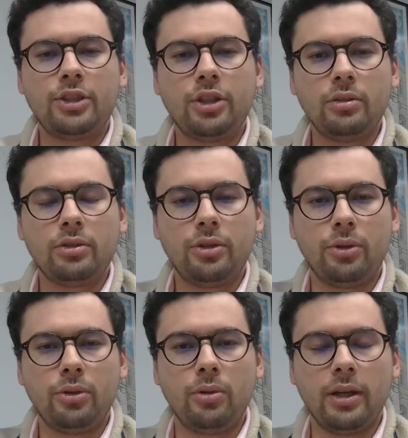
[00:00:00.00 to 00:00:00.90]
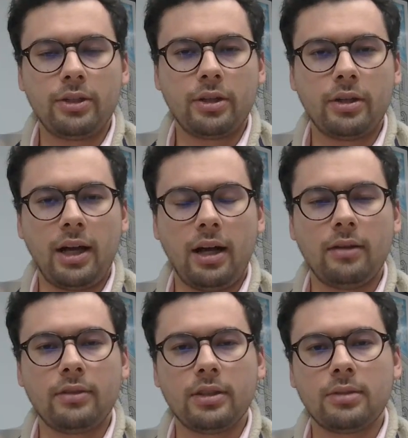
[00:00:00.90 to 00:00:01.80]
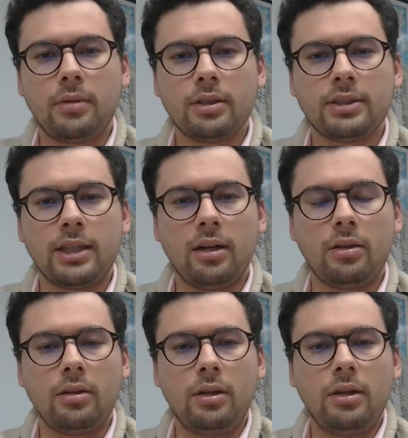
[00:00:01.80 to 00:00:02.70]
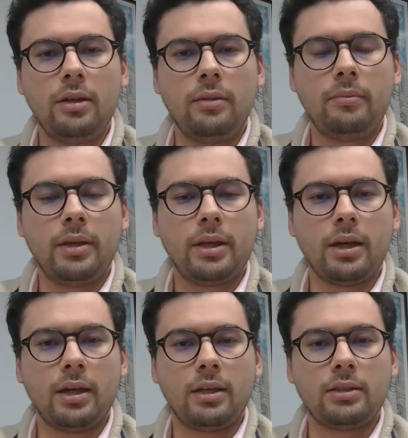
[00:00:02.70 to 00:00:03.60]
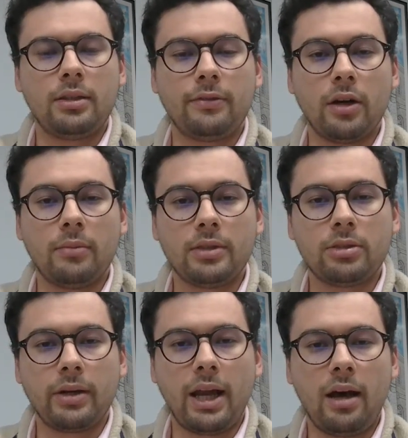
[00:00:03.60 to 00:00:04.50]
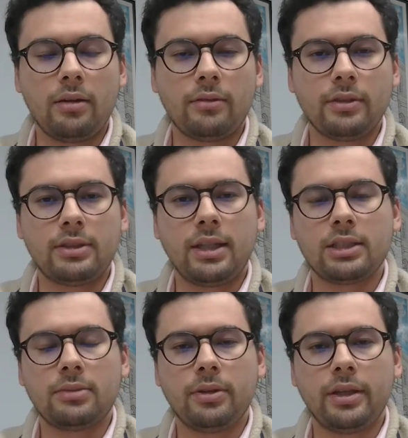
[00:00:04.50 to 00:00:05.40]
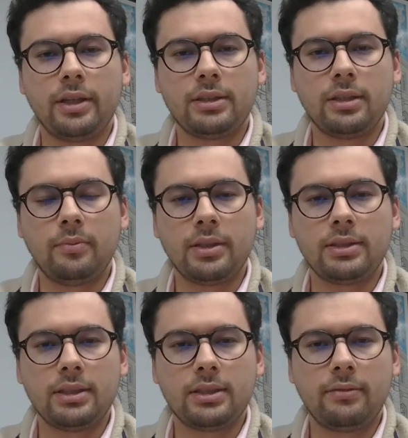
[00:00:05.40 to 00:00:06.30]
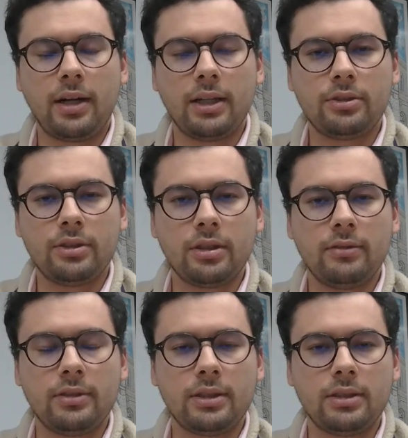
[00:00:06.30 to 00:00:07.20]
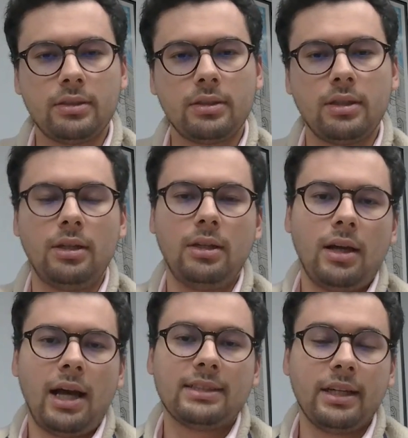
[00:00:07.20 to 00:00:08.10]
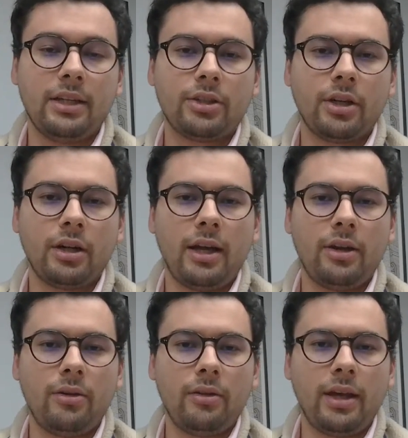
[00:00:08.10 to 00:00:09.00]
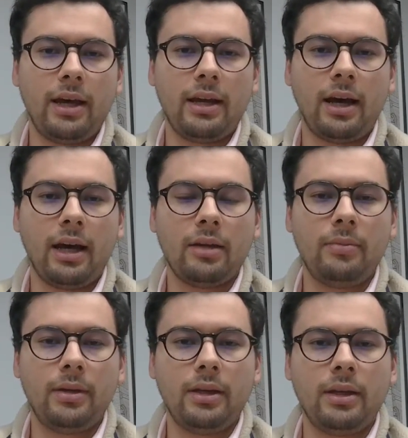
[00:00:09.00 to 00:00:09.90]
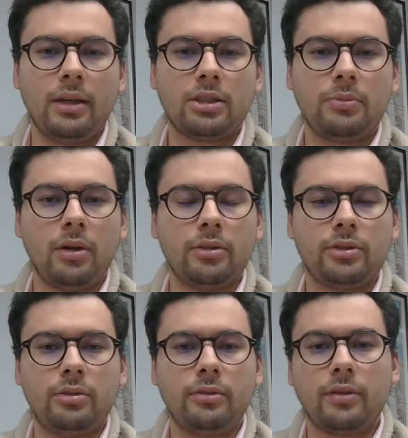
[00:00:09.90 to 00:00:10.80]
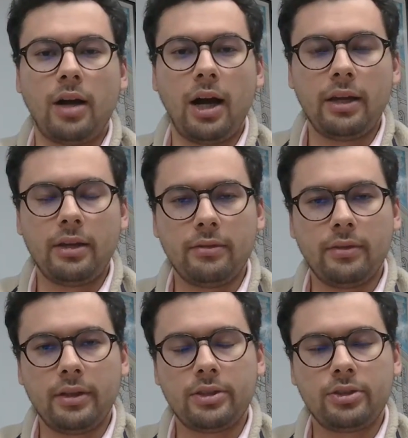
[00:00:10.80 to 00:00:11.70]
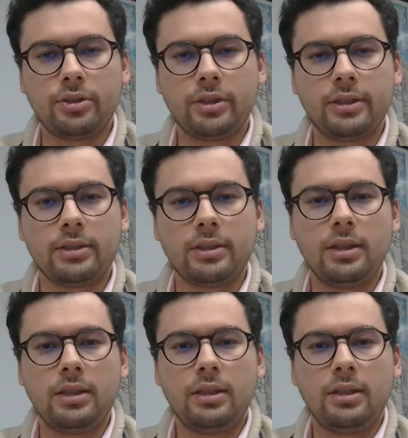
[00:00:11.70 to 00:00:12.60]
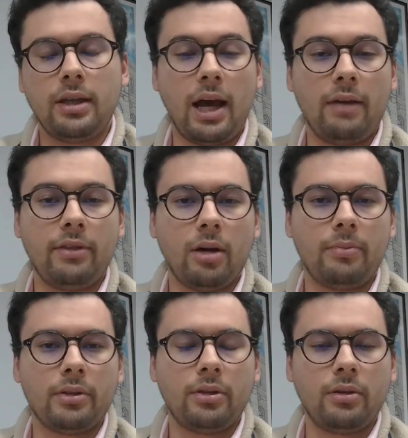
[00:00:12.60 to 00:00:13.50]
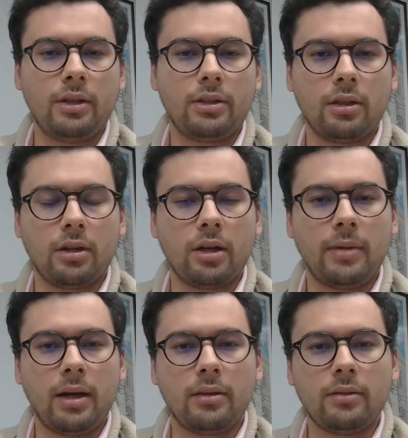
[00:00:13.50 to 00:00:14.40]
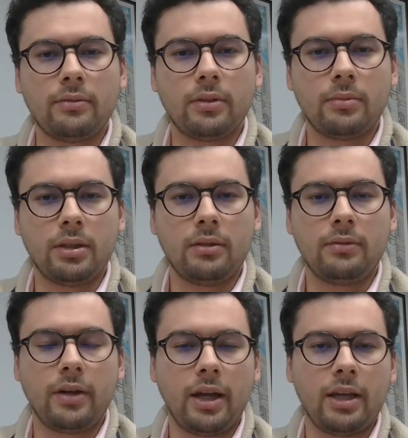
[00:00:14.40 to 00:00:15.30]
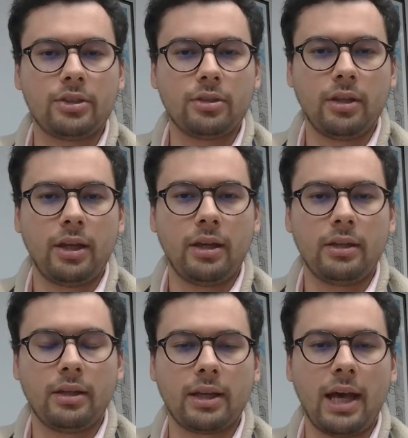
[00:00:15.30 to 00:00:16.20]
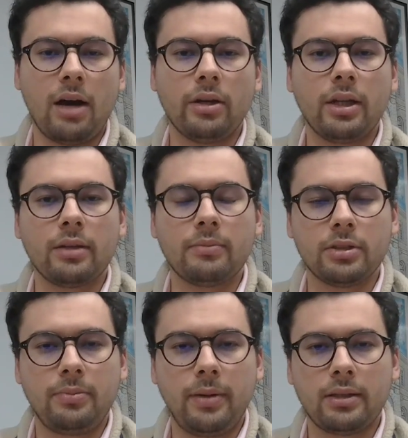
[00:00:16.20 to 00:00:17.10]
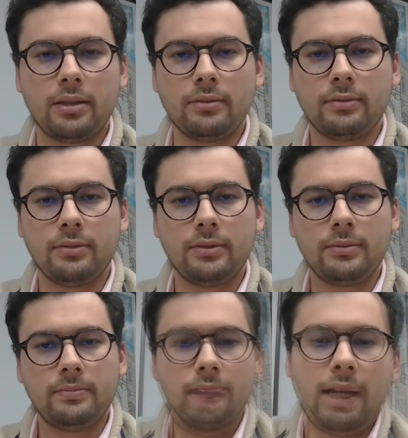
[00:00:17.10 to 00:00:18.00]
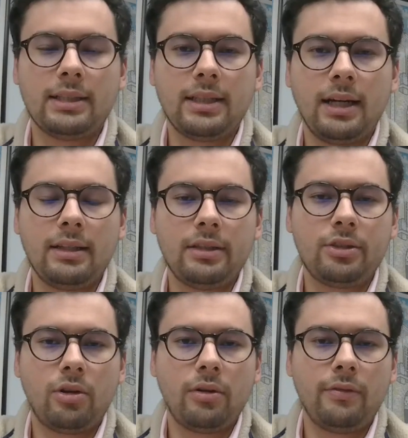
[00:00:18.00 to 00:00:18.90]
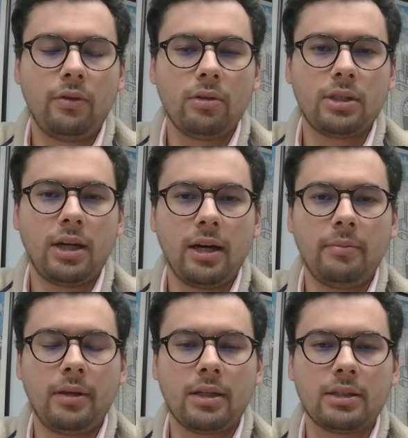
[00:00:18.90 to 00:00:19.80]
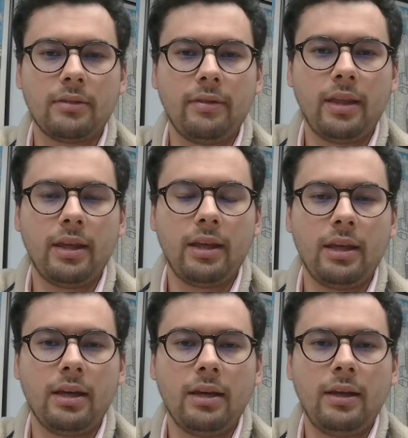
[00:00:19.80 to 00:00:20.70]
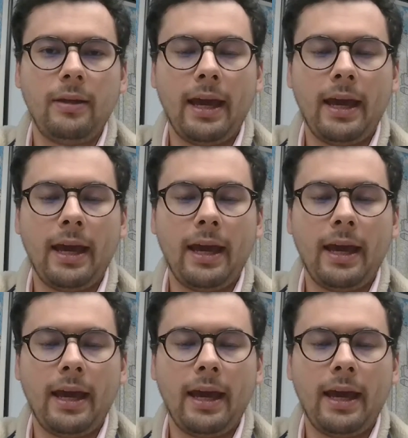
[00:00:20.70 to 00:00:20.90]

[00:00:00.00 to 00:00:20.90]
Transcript: I chose to intern at Alvarez and Marsal because the firm is renowned for its expertise in business advisory services. As an intern, I knew that I'd be exposed to a variety of industries and have the opportunity to learn about them from a financial and accounting perspective. I decided to join full time because of the